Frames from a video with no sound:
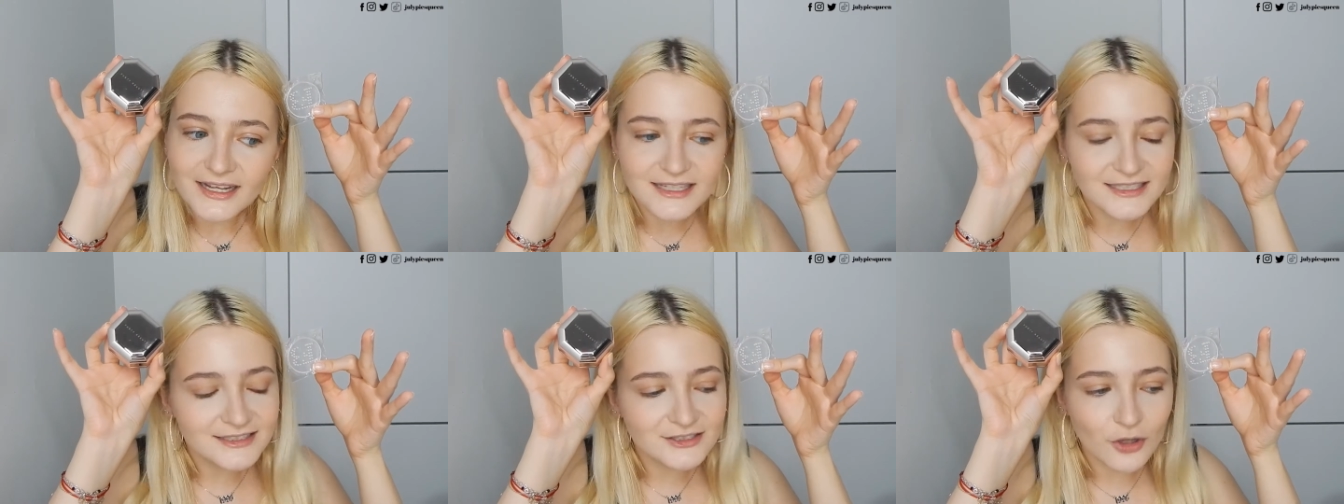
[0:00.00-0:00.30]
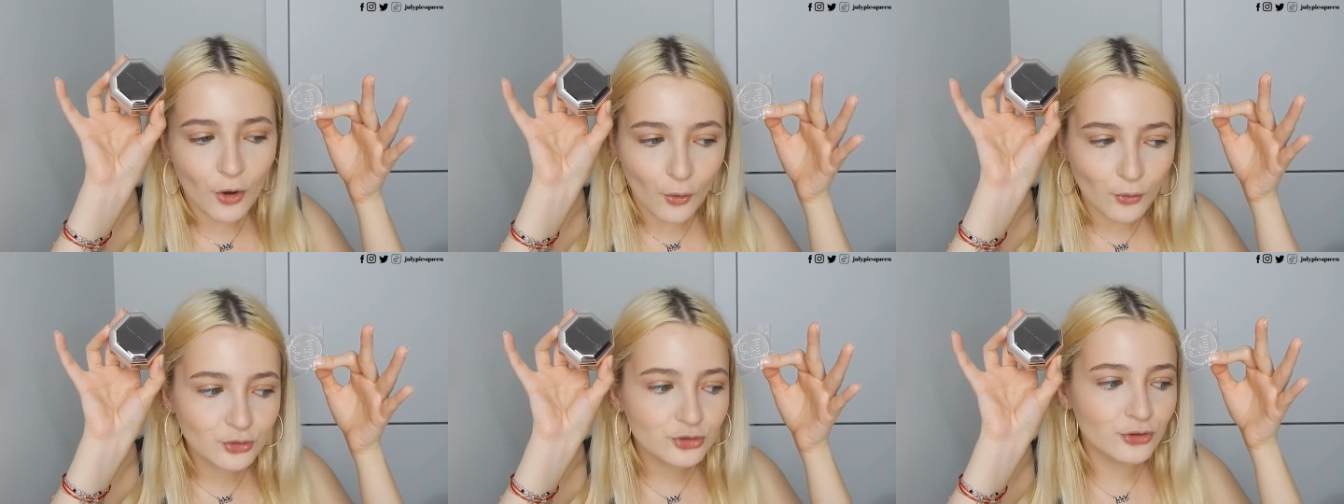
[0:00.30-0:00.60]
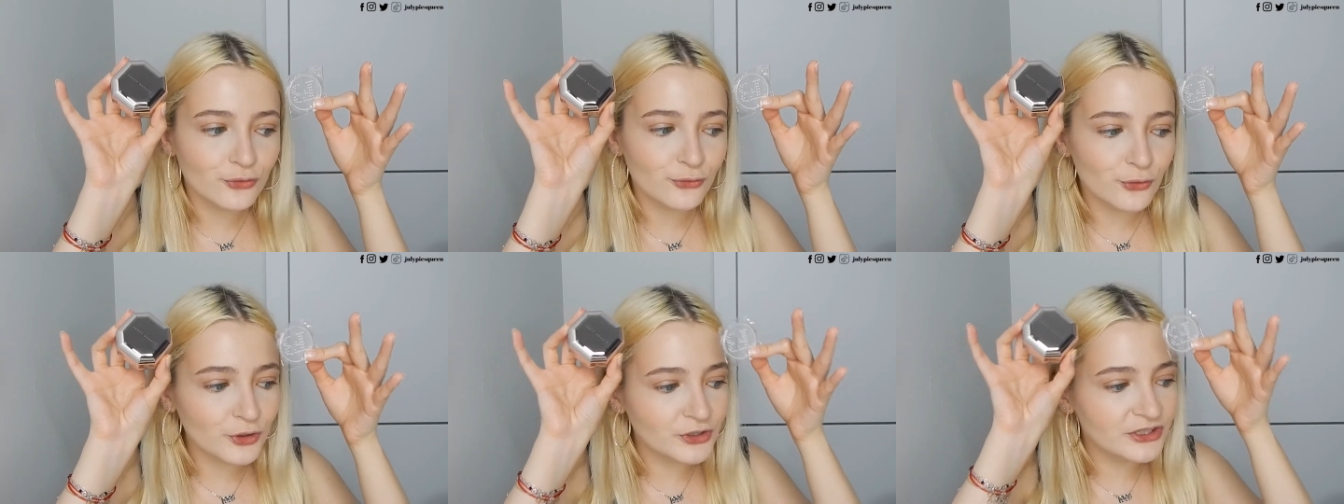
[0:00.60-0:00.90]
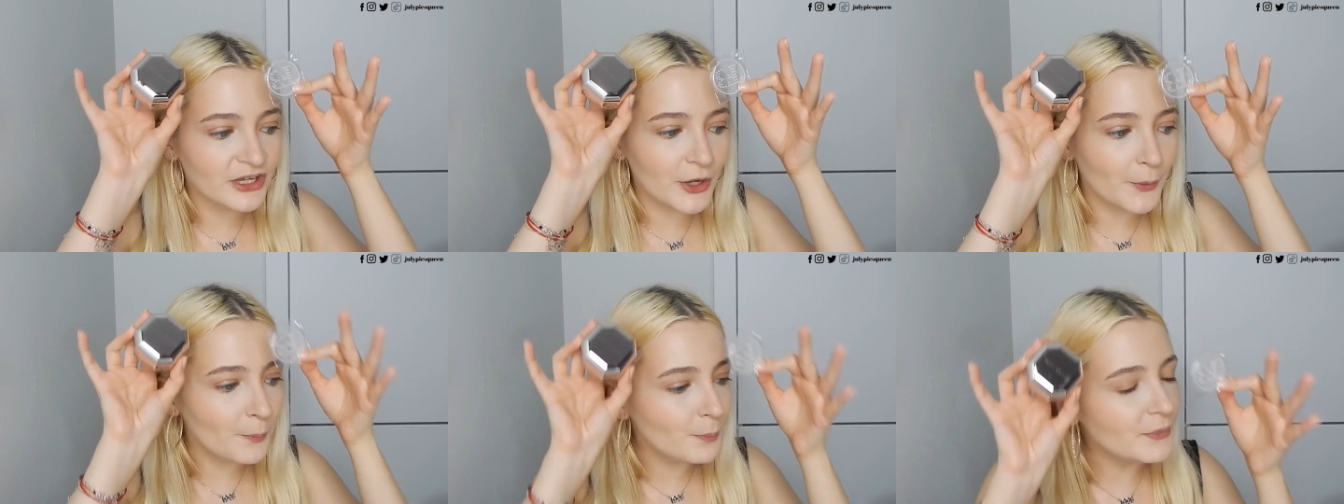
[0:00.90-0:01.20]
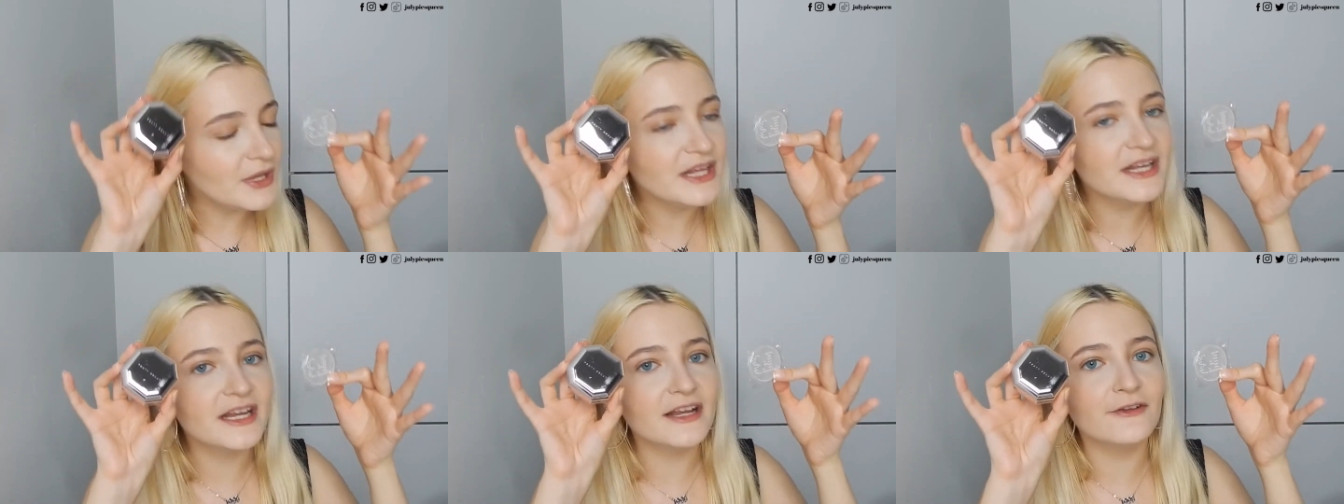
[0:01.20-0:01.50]
it's also for their
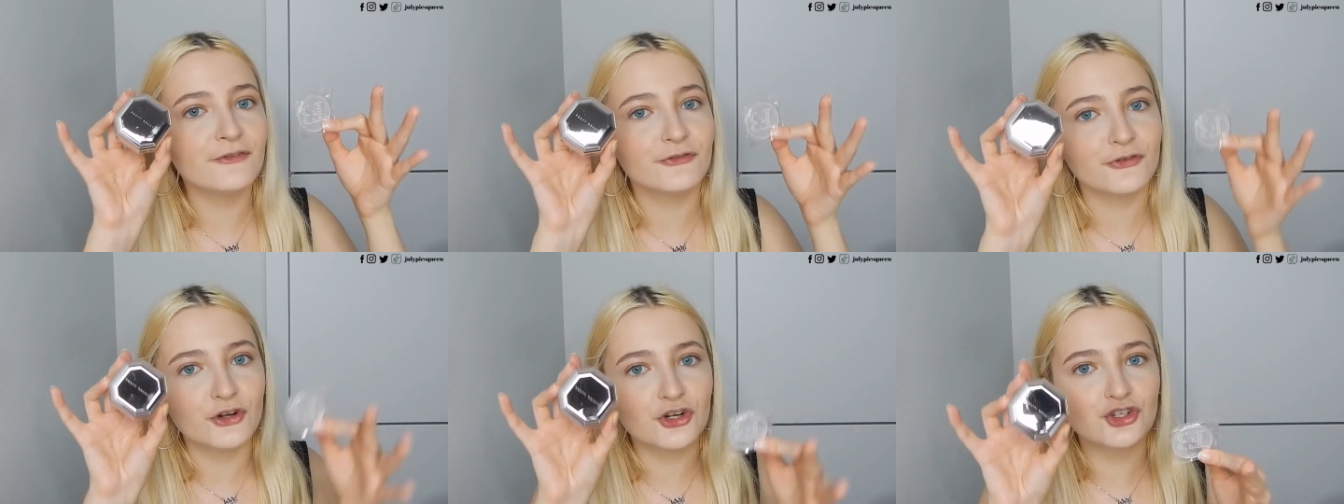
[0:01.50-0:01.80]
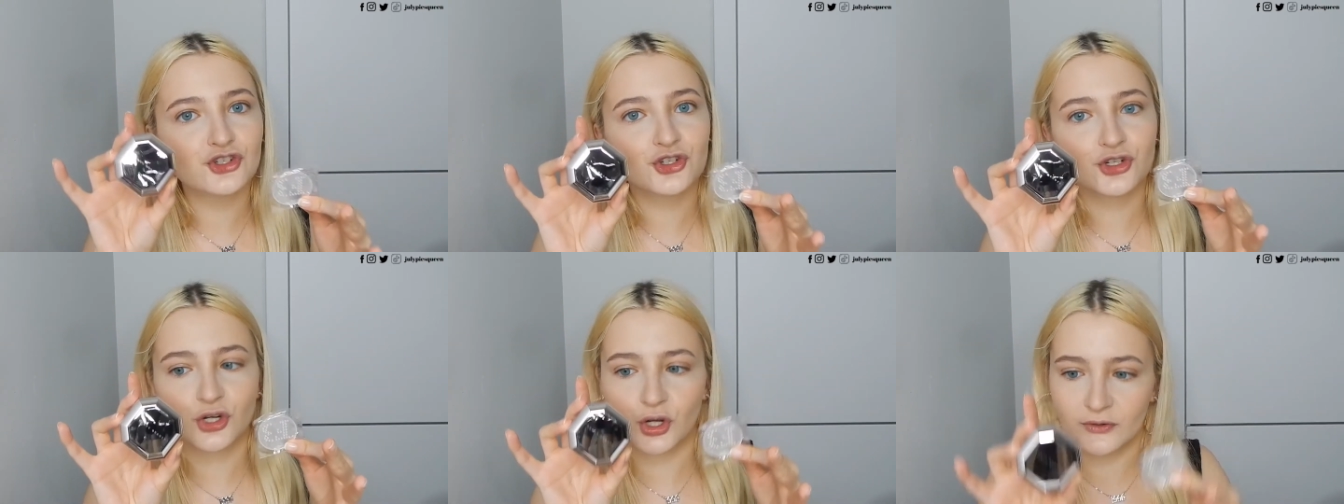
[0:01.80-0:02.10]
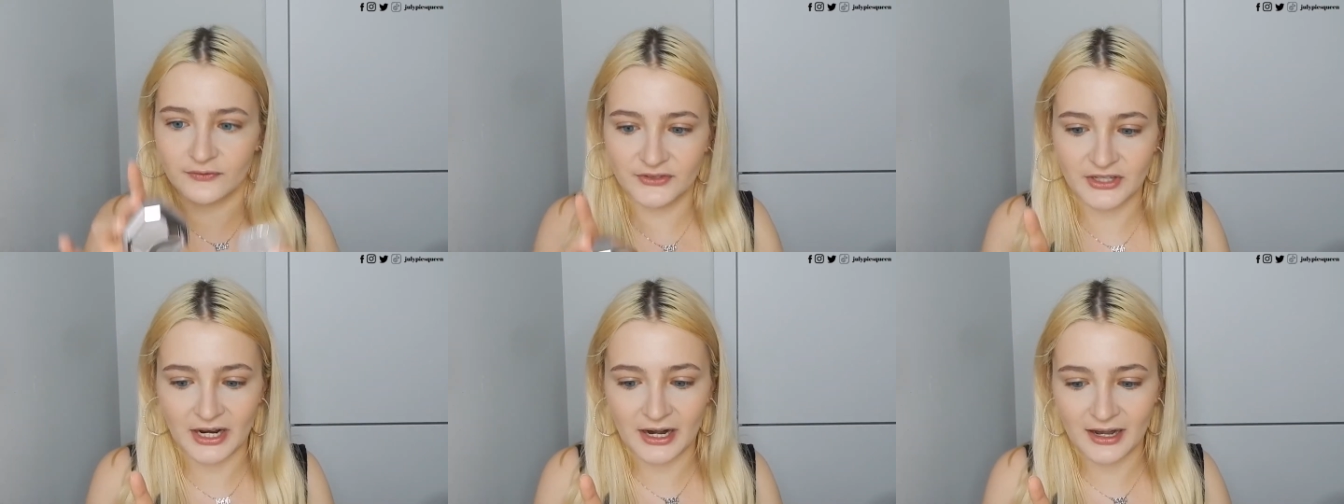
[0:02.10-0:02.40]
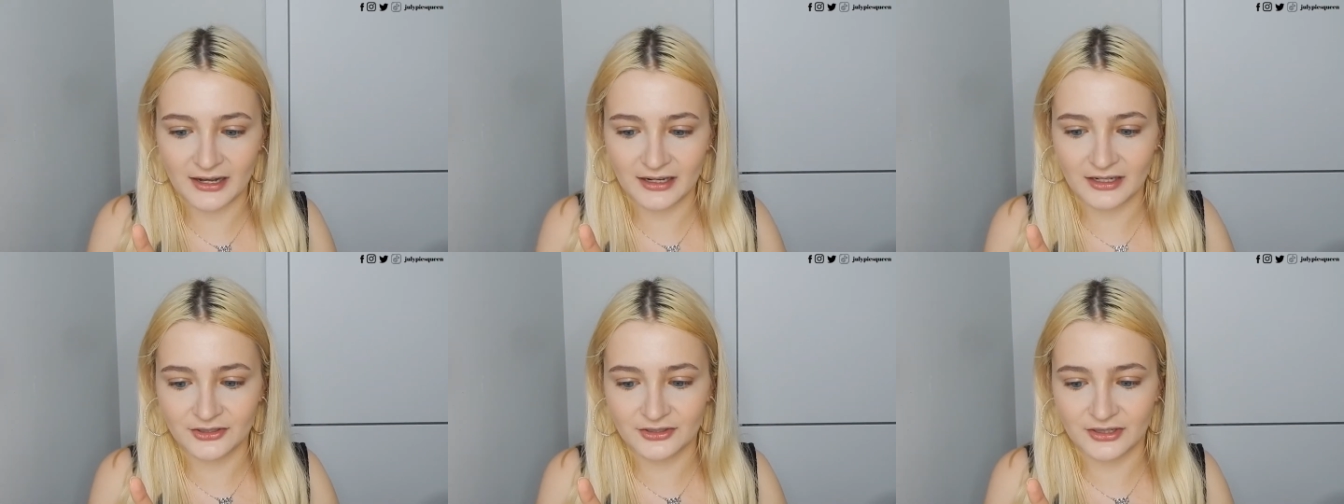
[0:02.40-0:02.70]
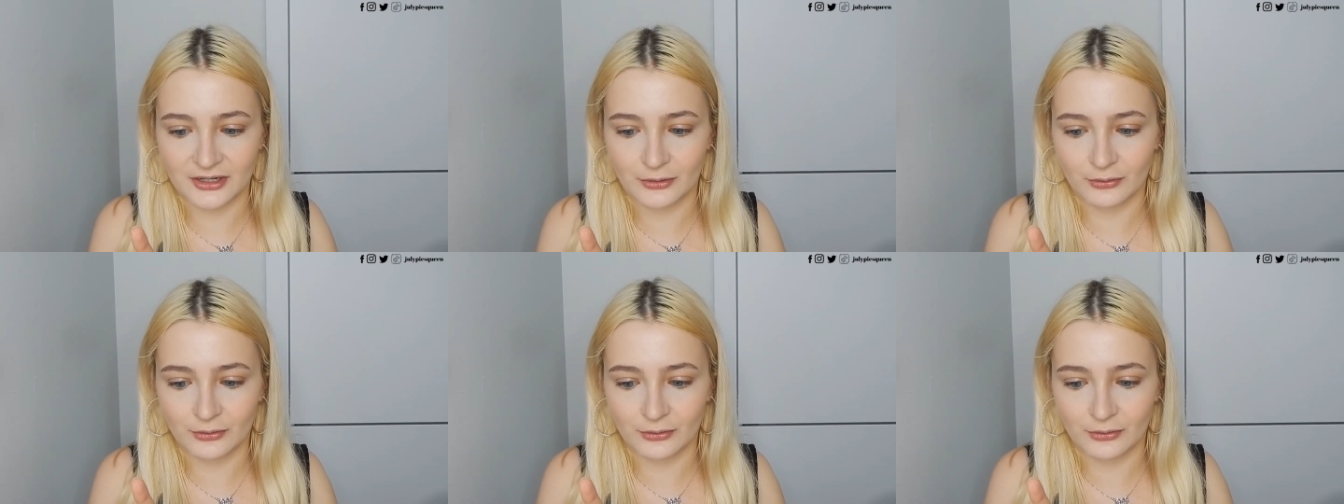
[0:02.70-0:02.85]
mini version of the highlighter